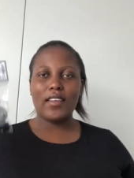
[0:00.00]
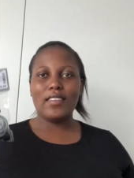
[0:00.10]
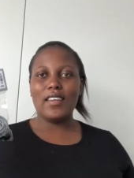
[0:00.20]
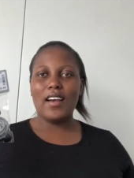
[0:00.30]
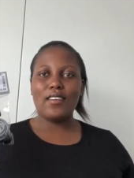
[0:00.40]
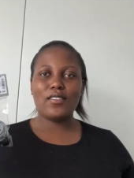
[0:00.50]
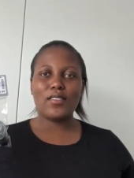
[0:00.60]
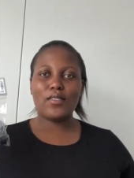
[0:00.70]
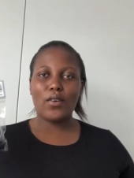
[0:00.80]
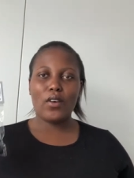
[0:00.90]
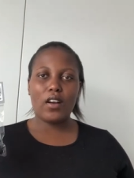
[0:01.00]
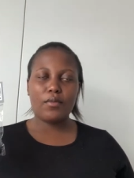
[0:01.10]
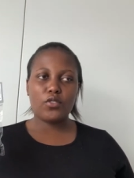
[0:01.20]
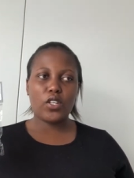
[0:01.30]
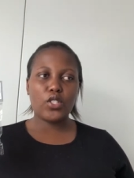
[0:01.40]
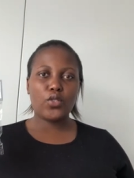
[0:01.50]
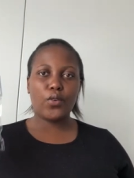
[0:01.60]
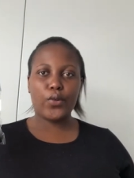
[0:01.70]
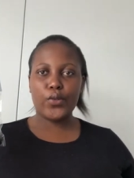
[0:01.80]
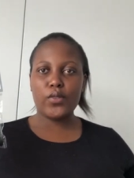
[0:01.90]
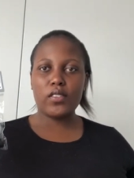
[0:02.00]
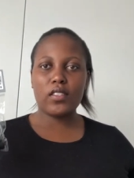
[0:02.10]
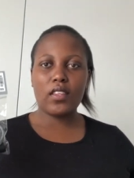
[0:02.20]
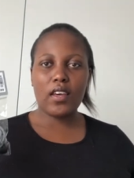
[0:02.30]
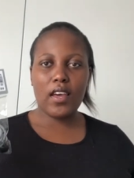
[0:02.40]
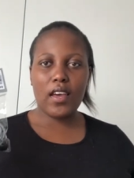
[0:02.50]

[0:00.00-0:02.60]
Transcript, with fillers: Yeah, so I'm trying to lose the